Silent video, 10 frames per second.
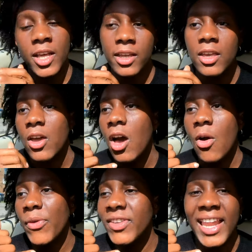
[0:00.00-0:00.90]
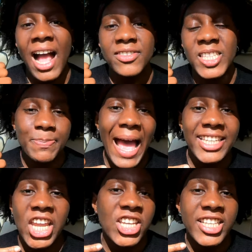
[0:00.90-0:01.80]
like, oh, we sent out
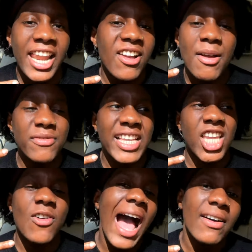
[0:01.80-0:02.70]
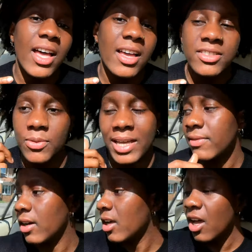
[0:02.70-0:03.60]
dispatchers and they'll come within 2 hours or
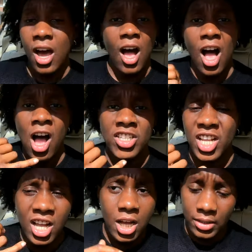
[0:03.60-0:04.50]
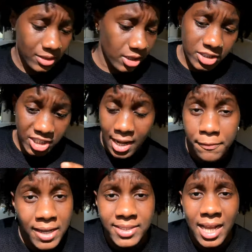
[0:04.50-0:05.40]
whatever. I was like, oh, I just left
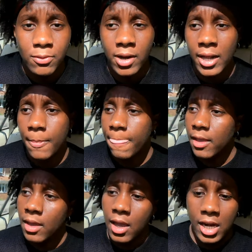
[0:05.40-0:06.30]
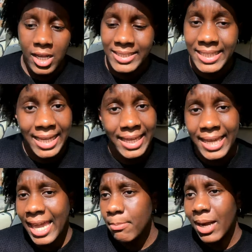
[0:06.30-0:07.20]
it as that, right? And I sat there
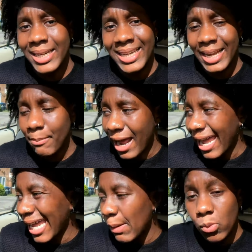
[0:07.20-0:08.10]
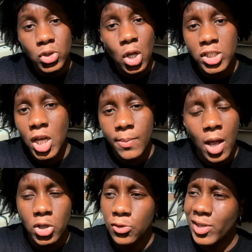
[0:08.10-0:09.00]
again, my hip was locked up,
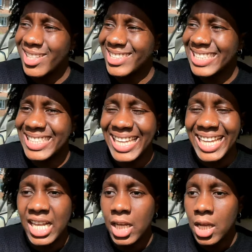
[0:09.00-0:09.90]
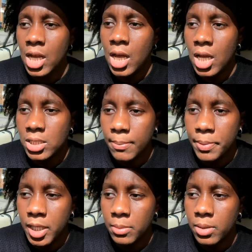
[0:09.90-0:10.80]
I was feeling sick. I was like,
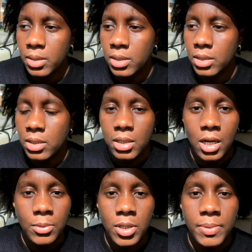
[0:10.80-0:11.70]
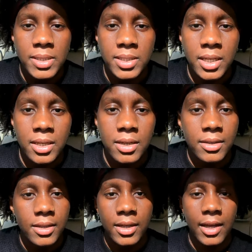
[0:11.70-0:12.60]
babe, I'm gonna be sick.
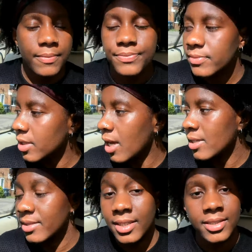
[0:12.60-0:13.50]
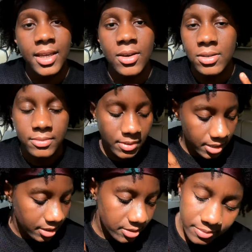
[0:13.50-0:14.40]
Guys, this girl, my
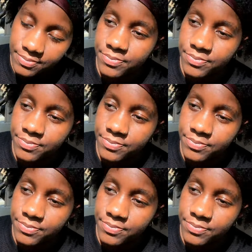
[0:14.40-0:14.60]
ex,